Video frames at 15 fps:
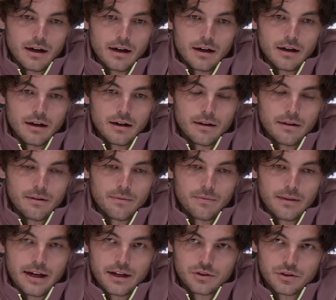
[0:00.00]

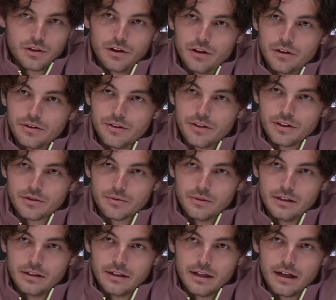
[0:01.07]
earned this
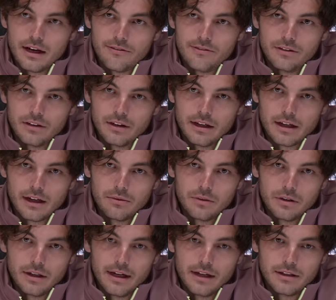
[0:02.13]
week, and I feel like I
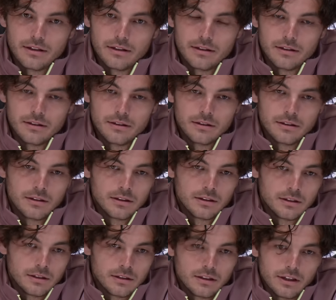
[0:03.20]
really had to,
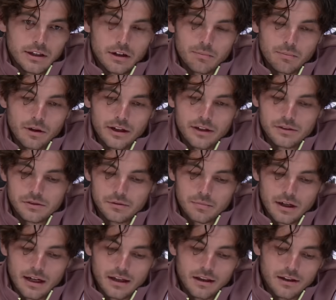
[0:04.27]
you know, play a
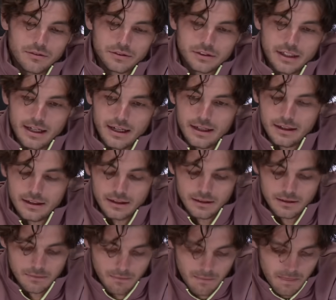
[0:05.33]
super high level today.
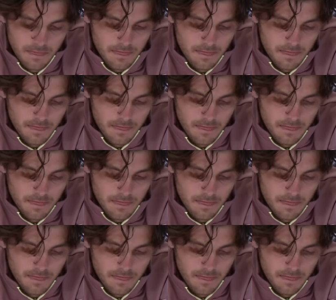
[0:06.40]
And